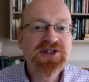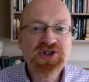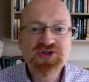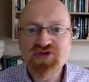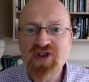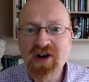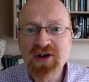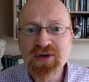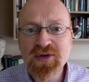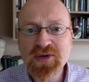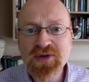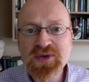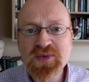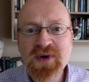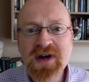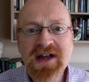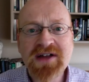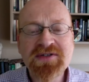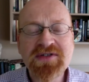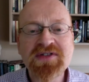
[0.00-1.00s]
struggled
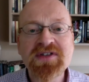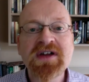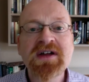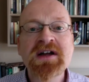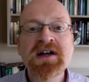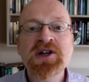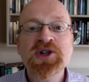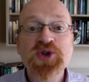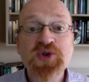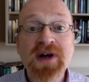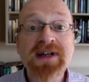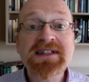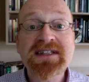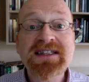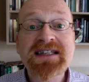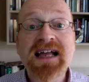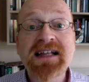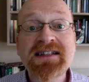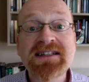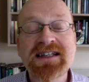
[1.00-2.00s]
with,
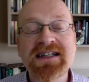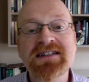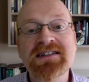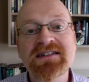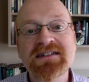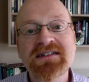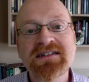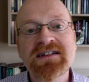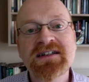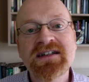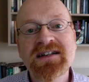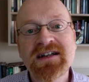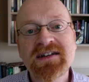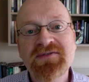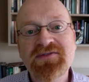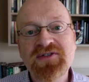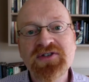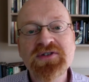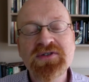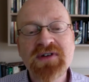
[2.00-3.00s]
transcended
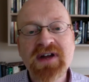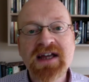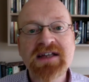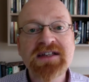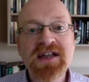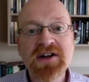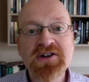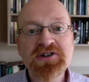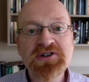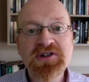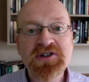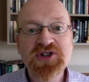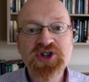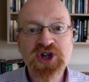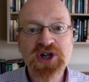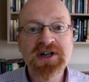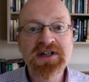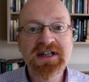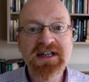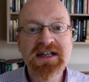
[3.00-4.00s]
through his own
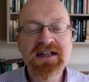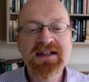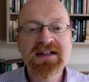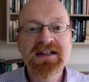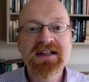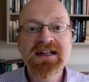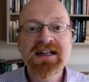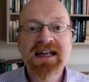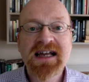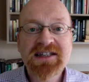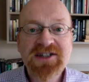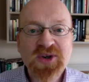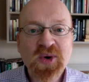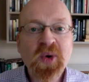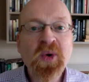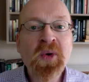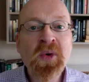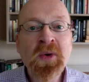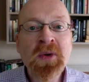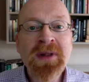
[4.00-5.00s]
journey. It's
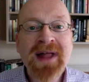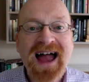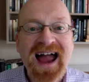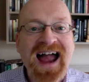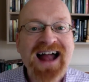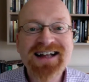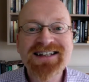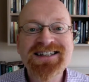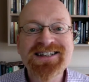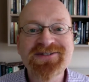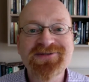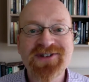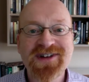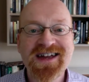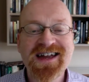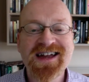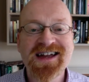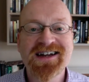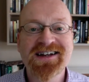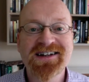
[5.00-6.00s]
all active
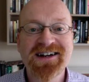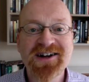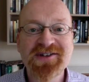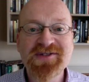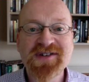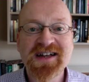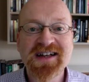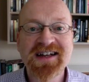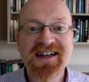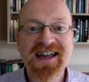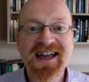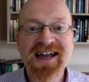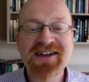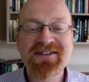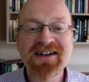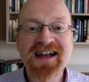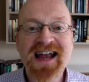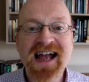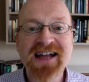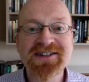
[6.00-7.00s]
here, I think, here
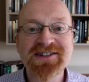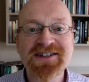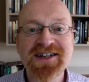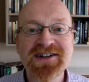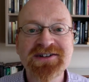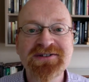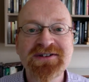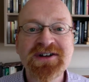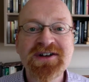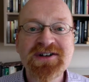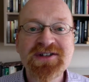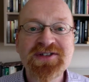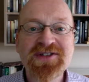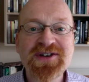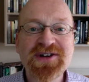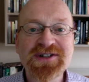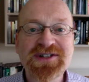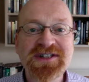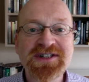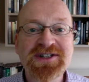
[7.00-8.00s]
in Canto
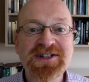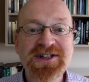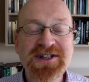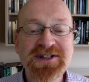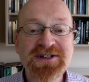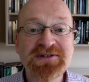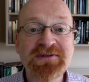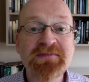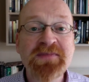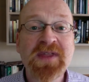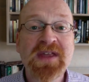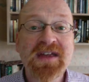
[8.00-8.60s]
32,